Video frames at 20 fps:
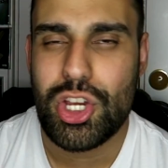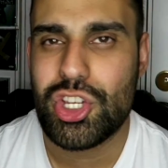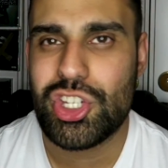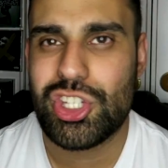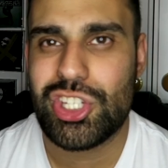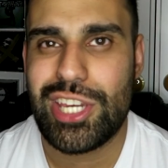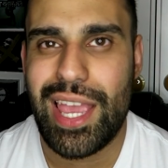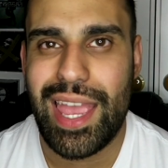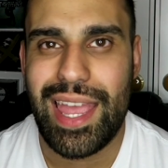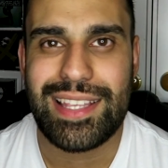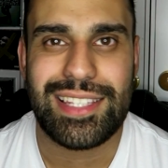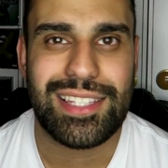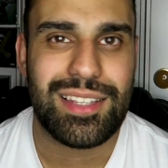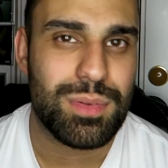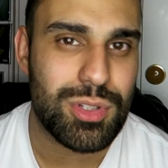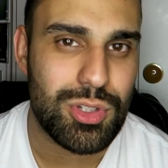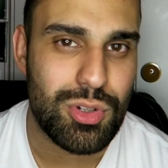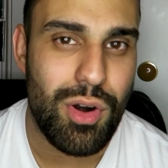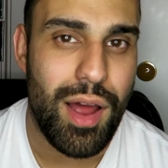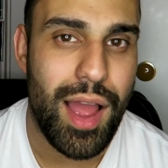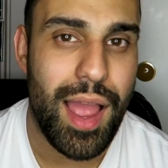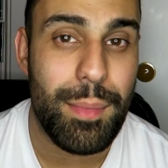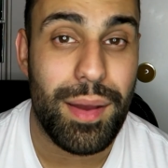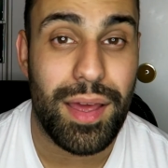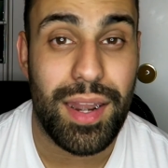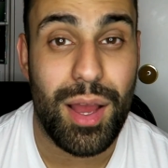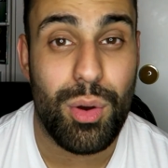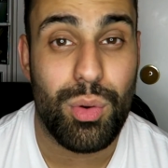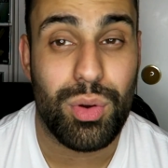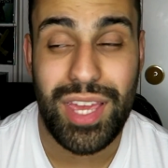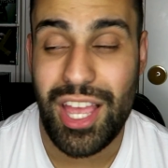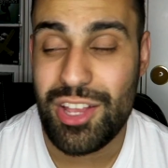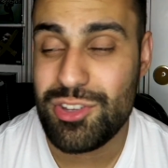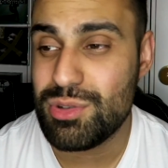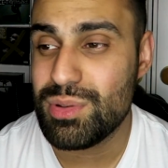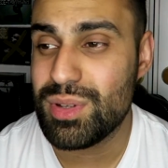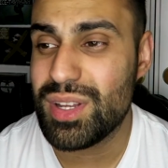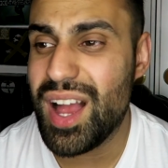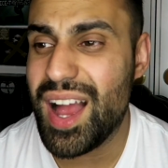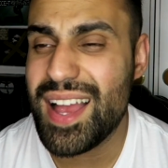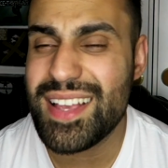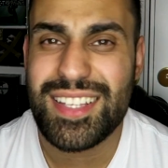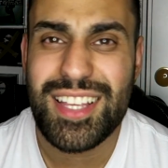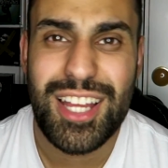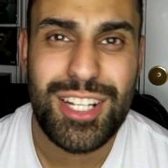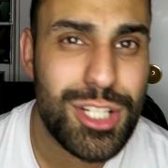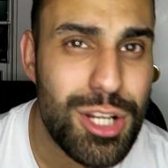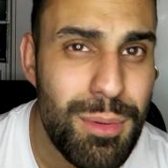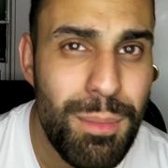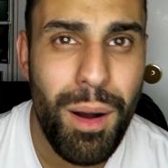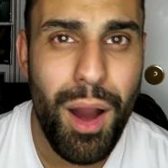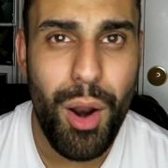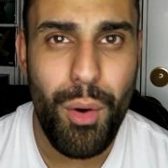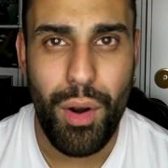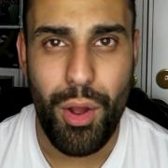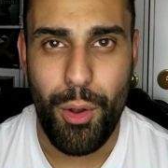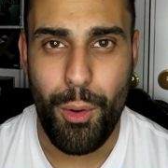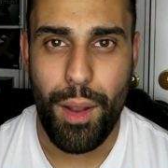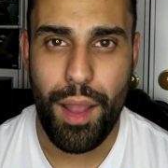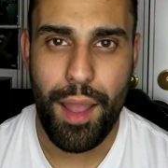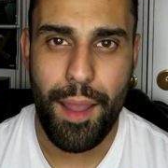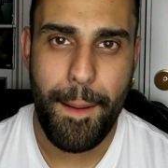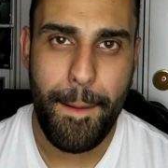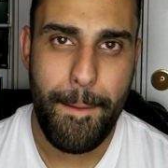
Share and subscribe. And I will catch you guys tomorrow.